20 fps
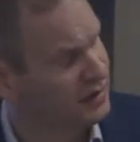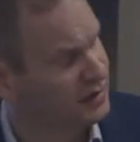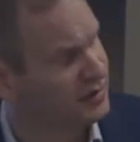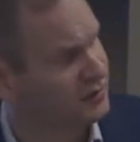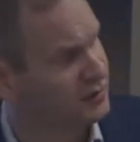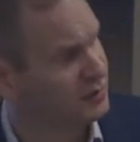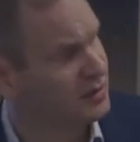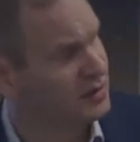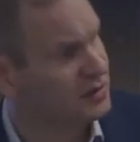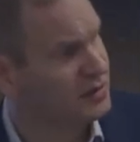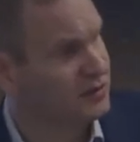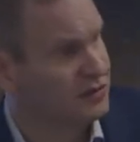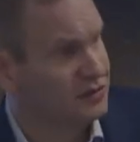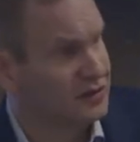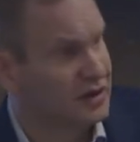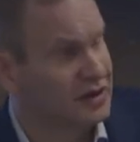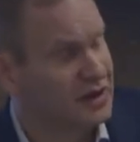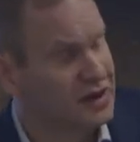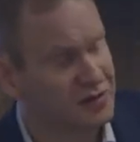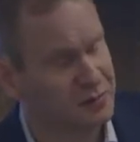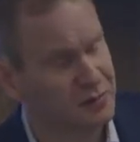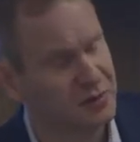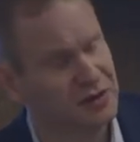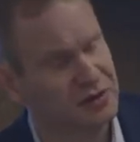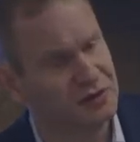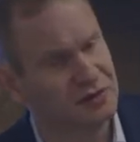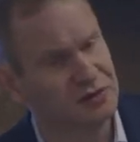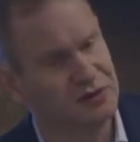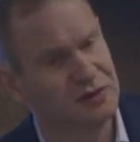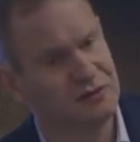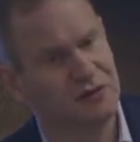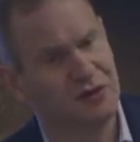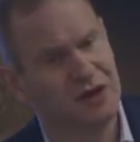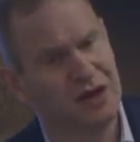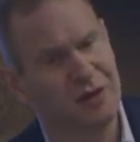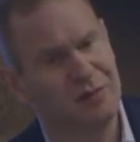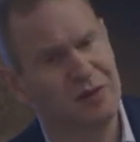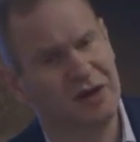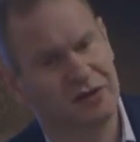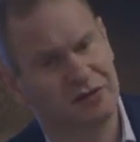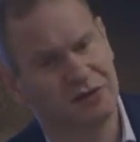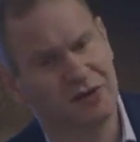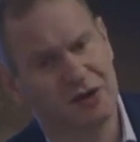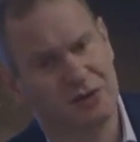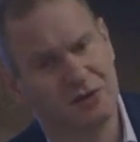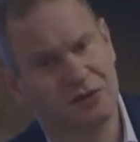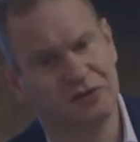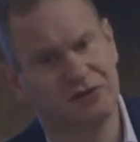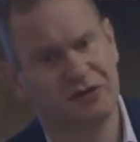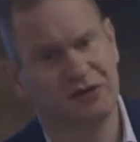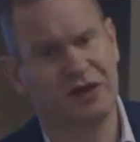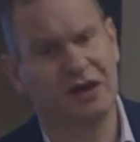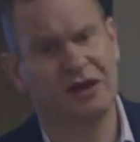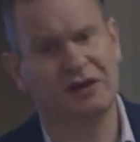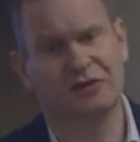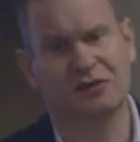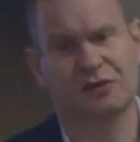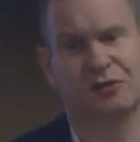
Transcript: mechanism. It uses DNS, but it's looking for MX records, okay?